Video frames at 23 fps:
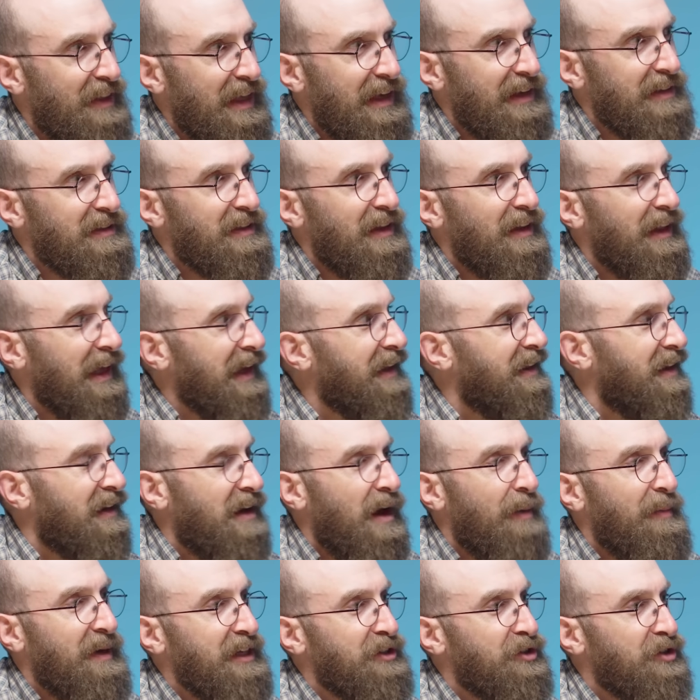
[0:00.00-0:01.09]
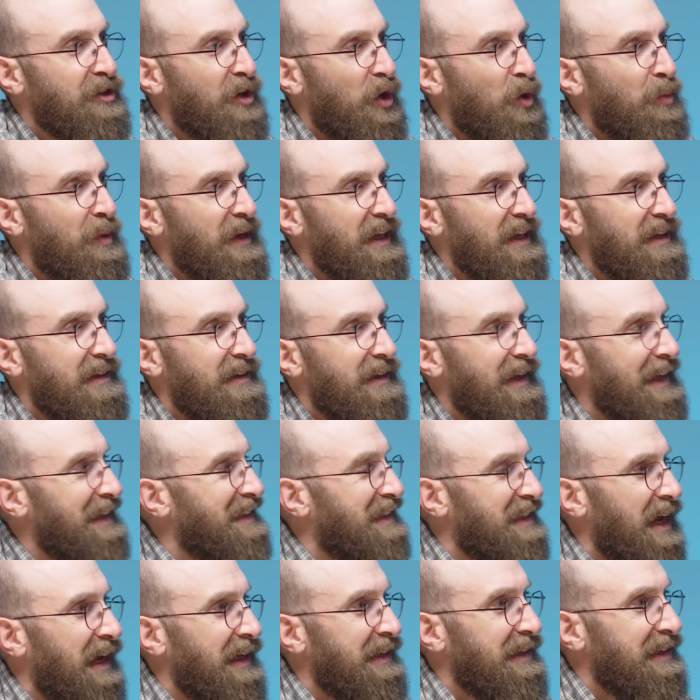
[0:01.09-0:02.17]
things, like the combination to open it,
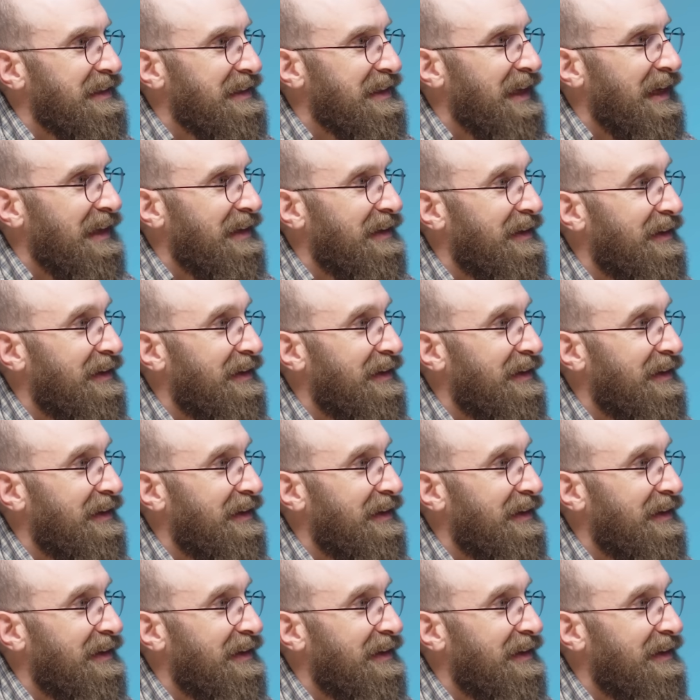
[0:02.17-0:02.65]
inside instead.